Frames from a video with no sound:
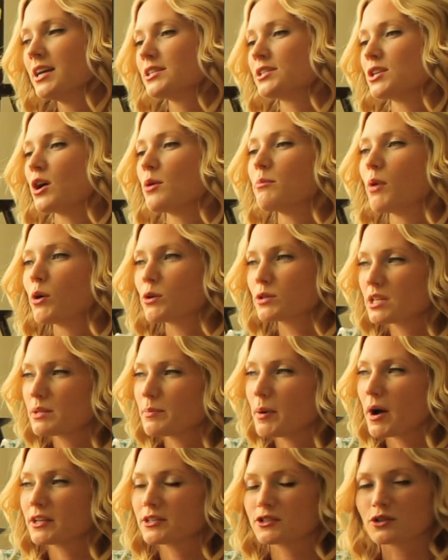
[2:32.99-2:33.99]
So most of
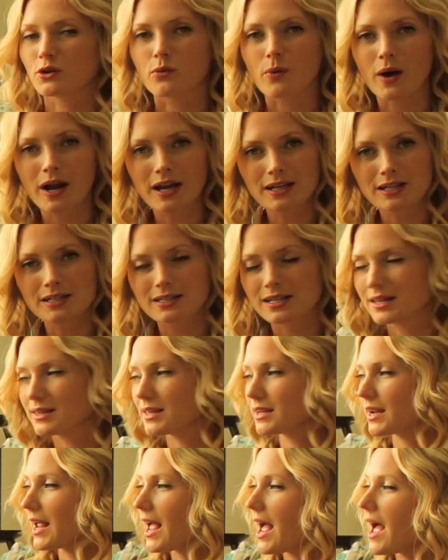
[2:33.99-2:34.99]
the pots are white,
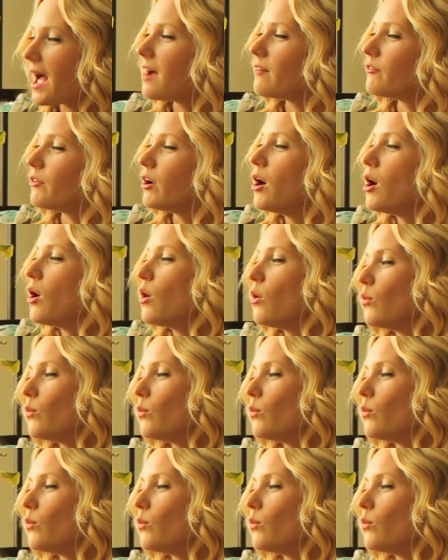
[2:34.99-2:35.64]
then I have